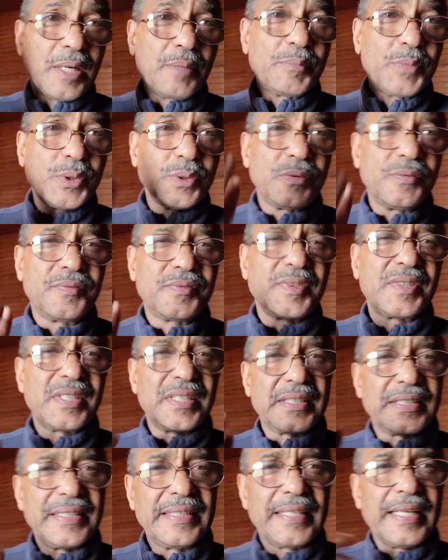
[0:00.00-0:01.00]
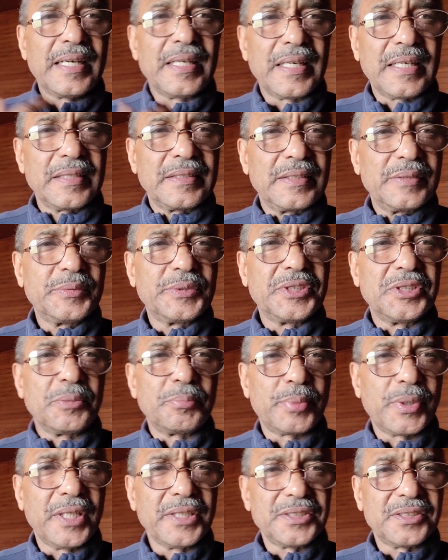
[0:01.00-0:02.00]
I moved, and I was in the
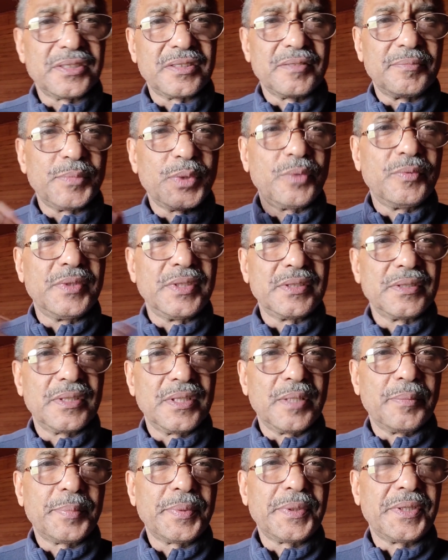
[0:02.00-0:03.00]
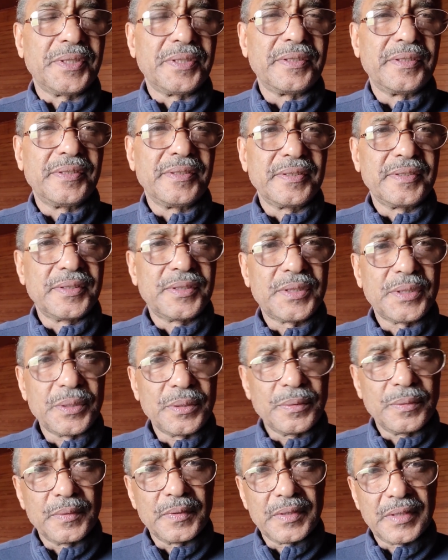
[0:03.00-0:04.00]
process of moving up here to
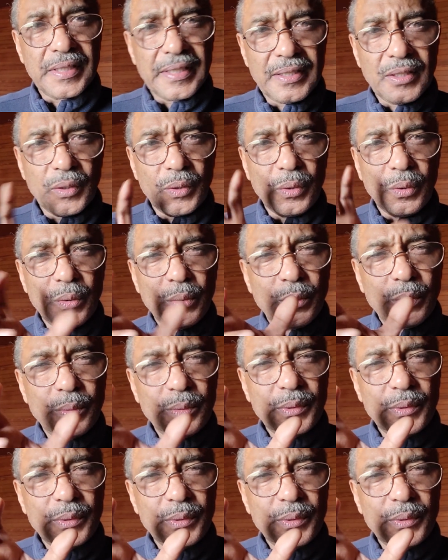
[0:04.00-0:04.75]
that whole